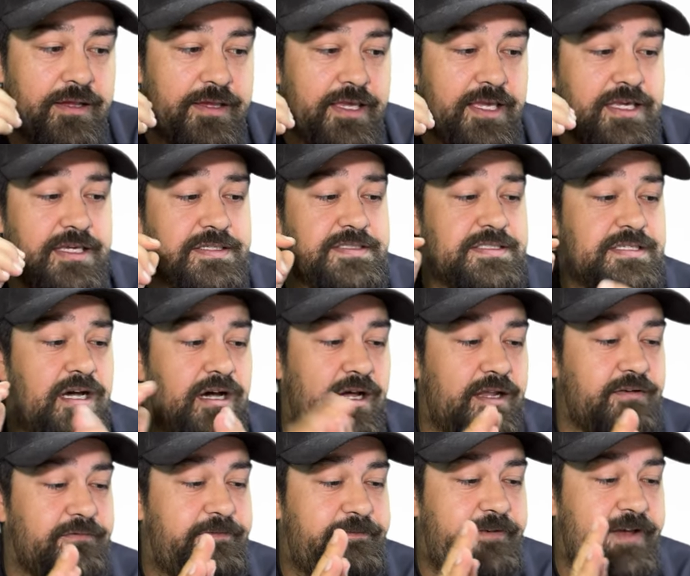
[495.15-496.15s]

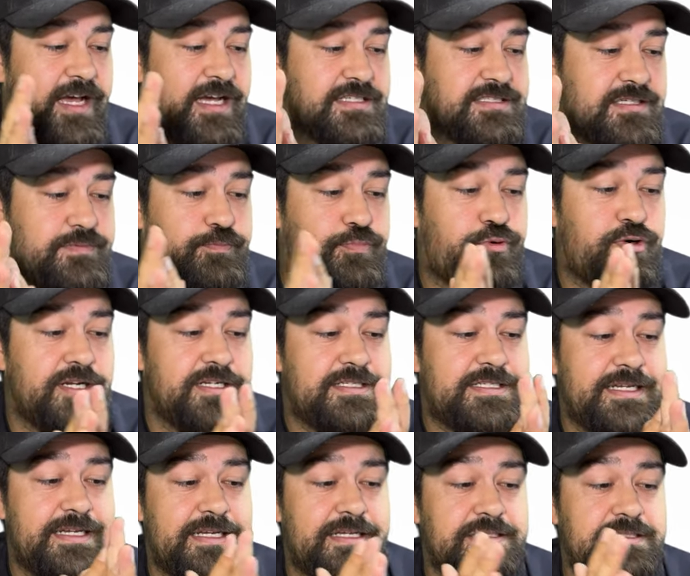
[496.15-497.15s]
eSUN fast
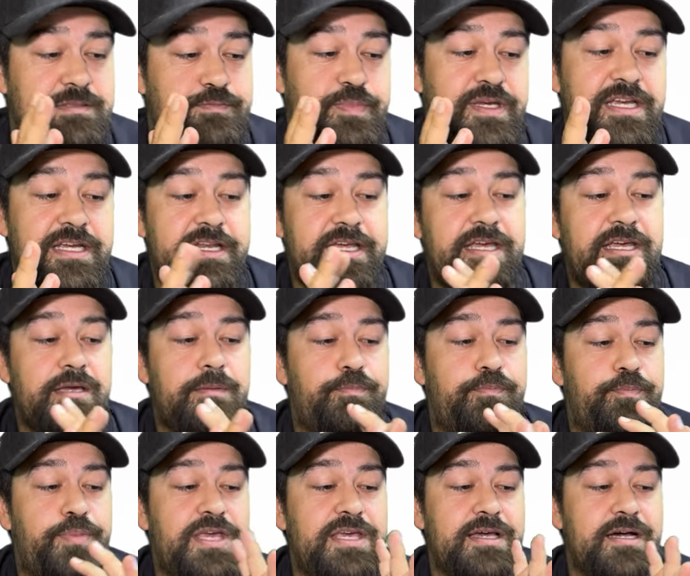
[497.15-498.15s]
printing speedy
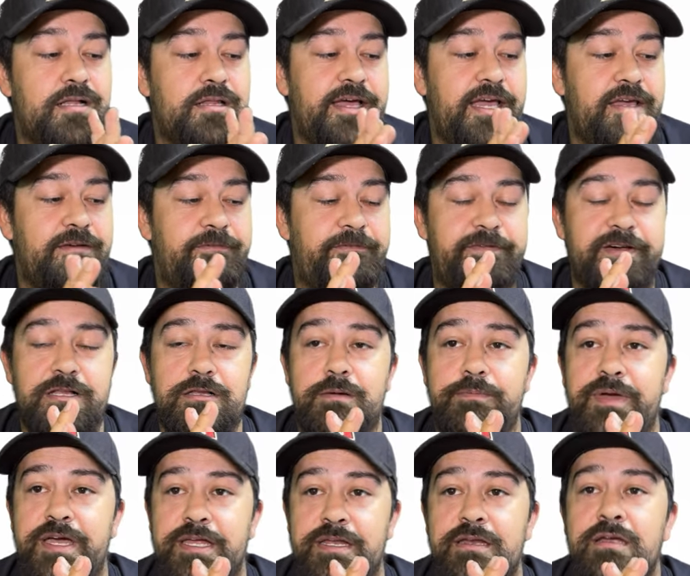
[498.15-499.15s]
P L A
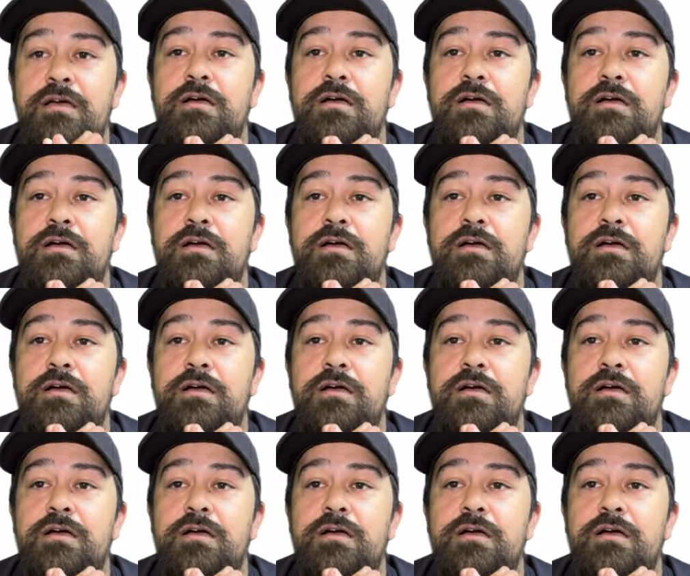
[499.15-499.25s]
filament,